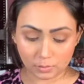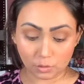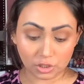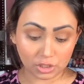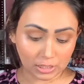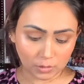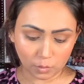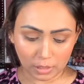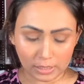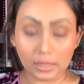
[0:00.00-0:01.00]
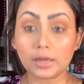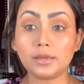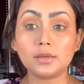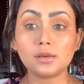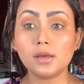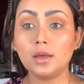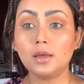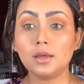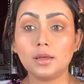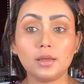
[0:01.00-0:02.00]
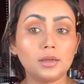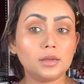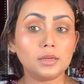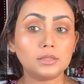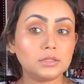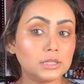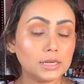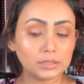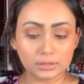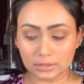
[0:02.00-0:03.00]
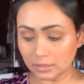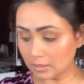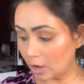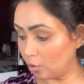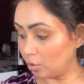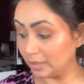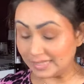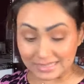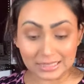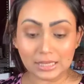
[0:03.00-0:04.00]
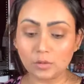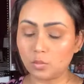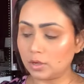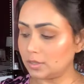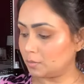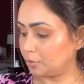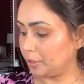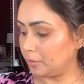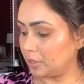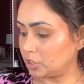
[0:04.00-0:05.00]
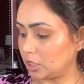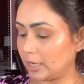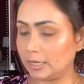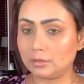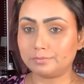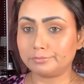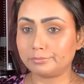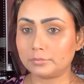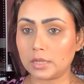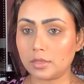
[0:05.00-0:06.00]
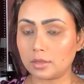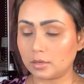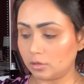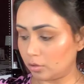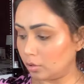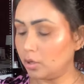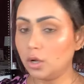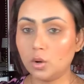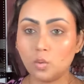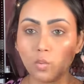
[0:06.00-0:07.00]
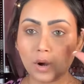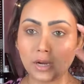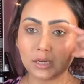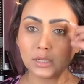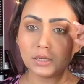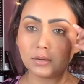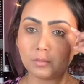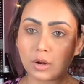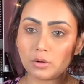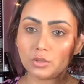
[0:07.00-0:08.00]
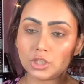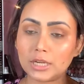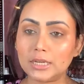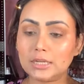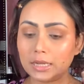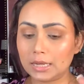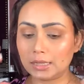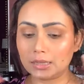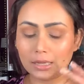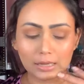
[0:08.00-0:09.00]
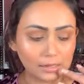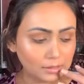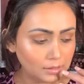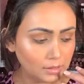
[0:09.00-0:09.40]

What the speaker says: which that's what I like. And yeah, see how easy that was? Pretty much like nothing, you know. One brown shade and then